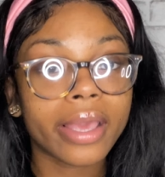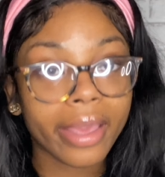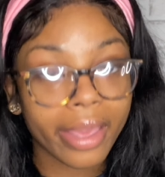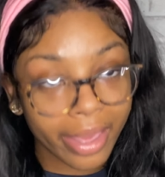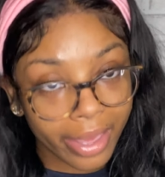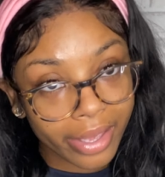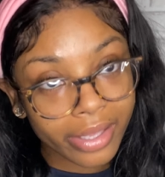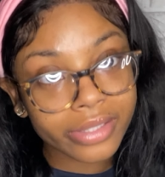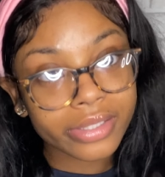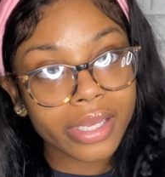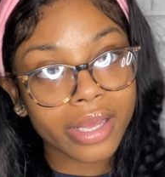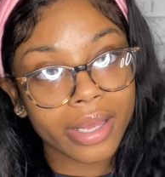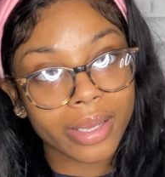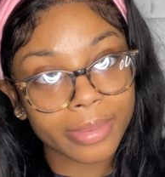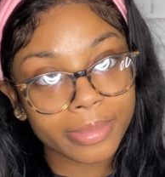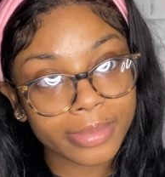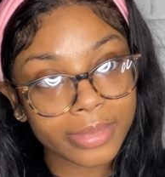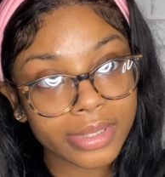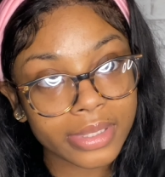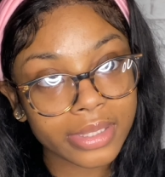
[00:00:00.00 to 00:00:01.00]
Eight
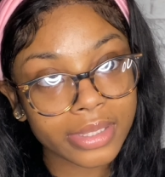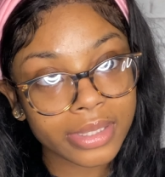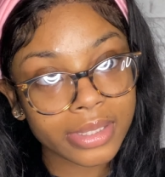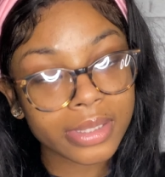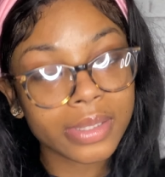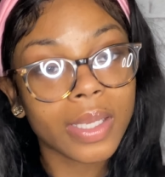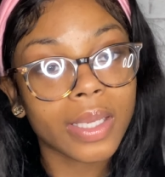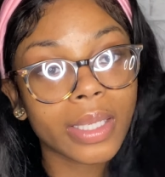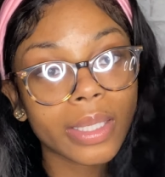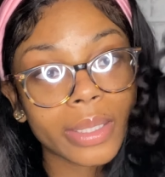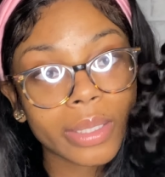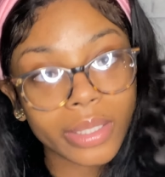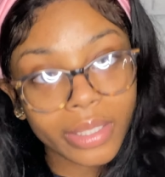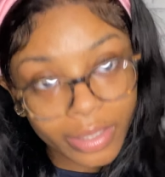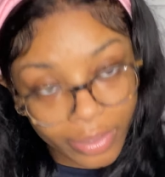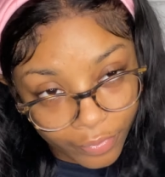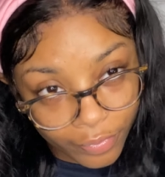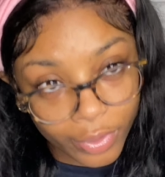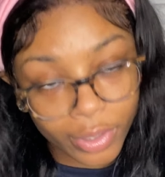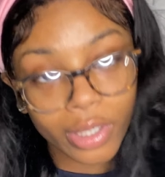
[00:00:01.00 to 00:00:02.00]
times.
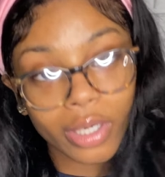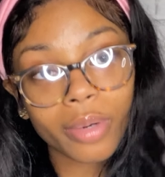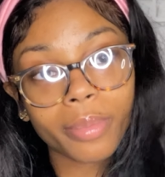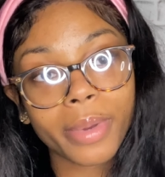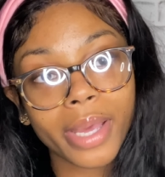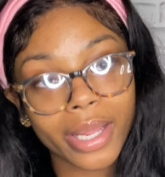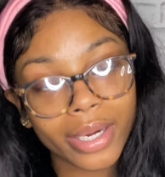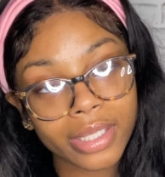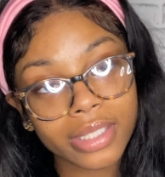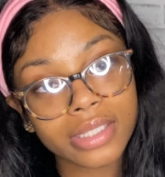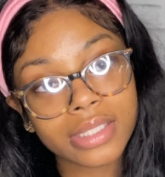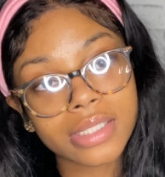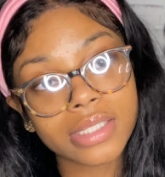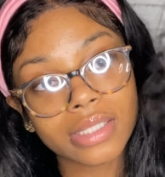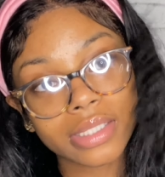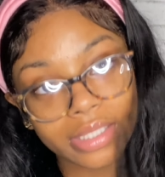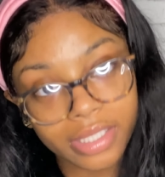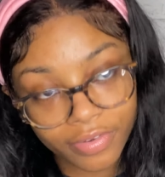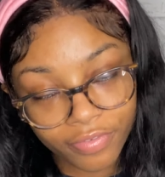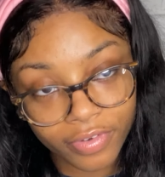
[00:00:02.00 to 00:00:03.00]
Different curl patterns,
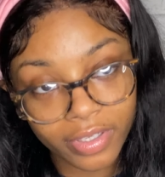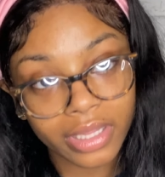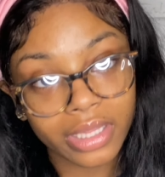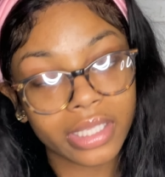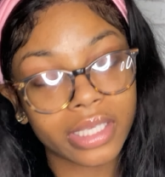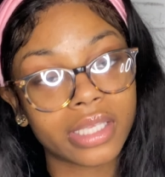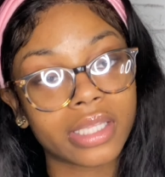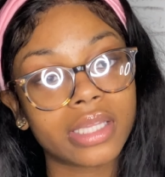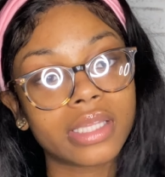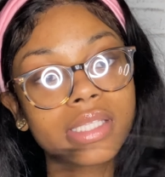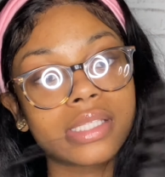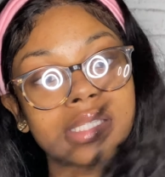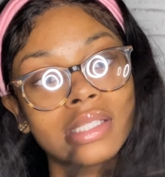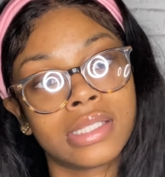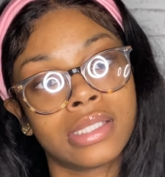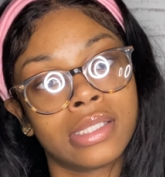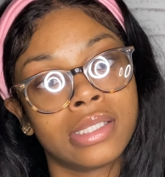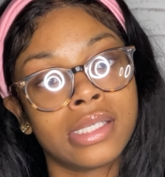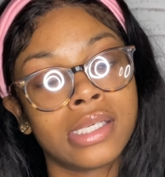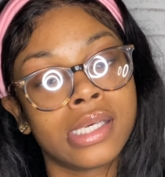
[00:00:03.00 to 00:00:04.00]
different lengths.